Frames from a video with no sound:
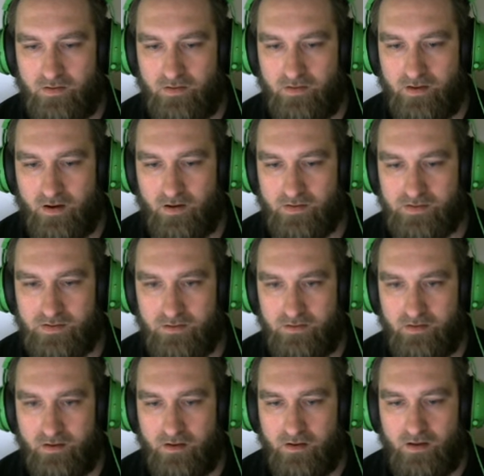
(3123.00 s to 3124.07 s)
There it goes.
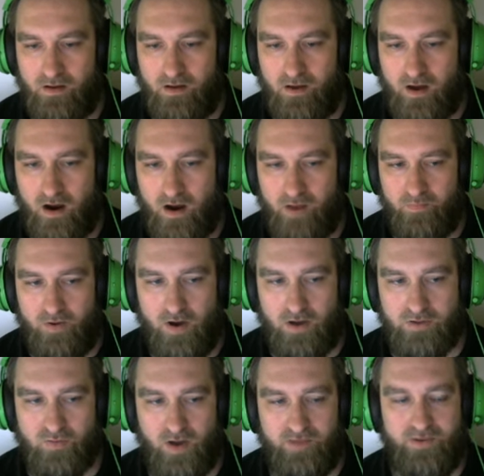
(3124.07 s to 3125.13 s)
All right,
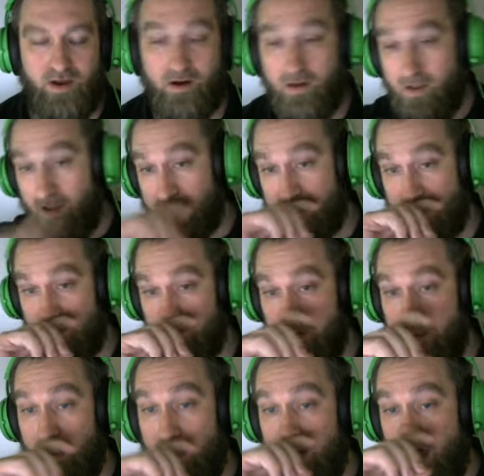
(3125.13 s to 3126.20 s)
pause right there. So
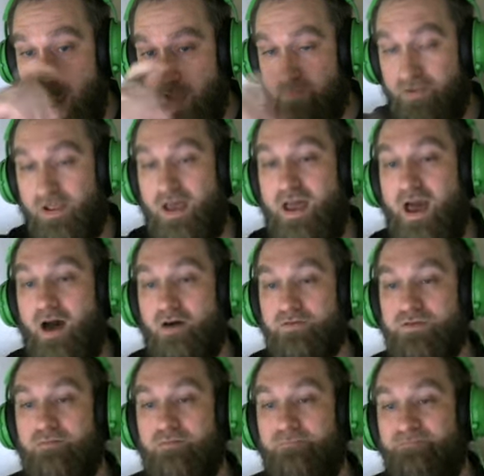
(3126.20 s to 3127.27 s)
I play
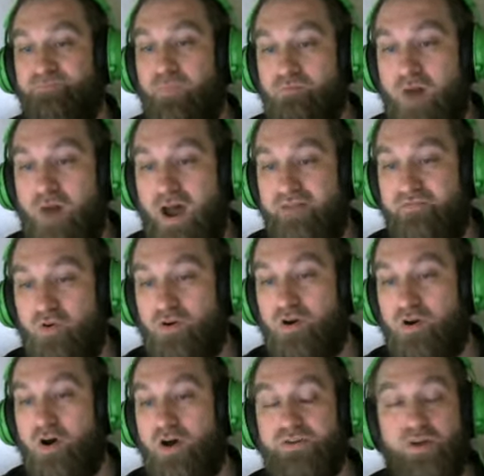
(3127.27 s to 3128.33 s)
out my four
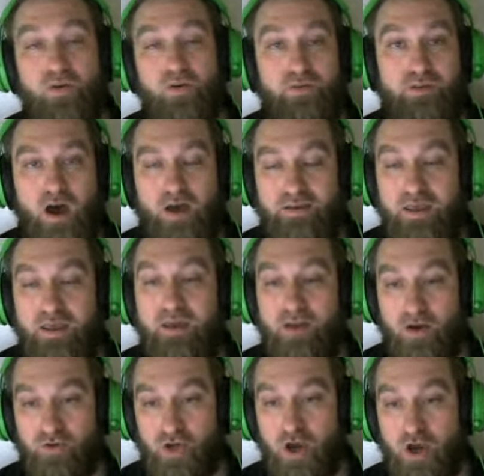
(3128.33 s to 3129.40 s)
cost uh,
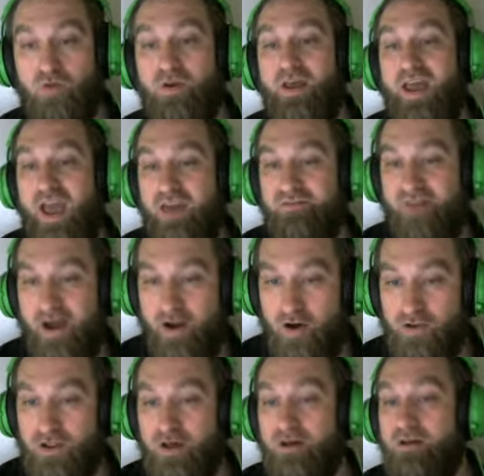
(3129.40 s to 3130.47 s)
Kikunojo and
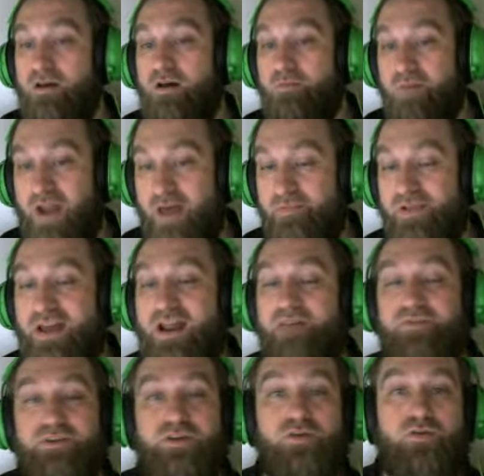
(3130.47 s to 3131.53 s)
Viola, but I played out
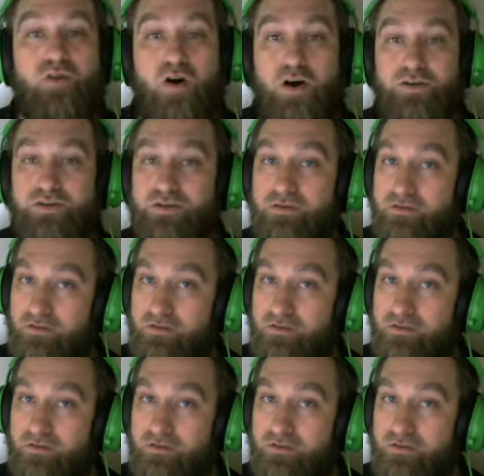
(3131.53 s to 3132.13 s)
the two cost